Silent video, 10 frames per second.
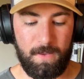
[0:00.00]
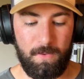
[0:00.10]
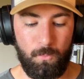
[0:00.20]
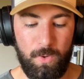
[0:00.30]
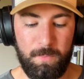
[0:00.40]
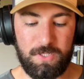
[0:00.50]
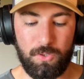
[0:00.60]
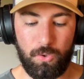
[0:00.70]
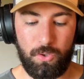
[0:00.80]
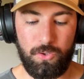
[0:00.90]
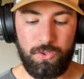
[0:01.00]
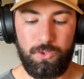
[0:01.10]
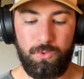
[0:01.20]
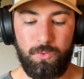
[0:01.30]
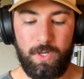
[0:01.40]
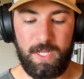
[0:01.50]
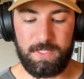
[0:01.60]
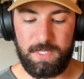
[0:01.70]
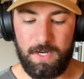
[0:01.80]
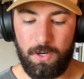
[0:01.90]
we must learn to, again,
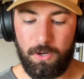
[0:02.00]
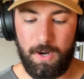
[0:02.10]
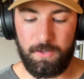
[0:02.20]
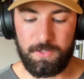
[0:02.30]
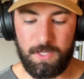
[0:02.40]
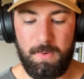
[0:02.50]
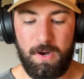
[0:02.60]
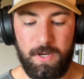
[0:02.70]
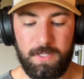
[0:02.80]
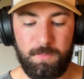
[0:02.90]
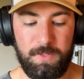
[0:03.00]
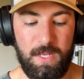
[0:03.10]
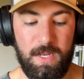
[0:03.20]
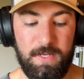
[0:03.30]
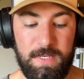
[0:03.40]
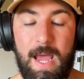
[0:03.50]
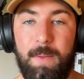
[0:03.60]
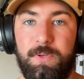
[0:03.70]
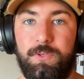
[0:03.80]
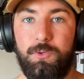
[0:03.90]
stand our ground in some areas, but then
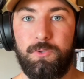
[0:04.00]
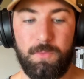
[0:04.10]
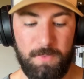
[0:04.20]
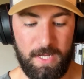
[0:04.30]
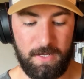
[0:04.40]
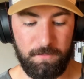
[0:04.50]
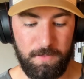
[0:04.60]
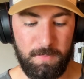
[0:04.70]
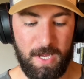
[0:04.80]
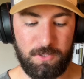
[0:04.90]
adapt to some negative feedback.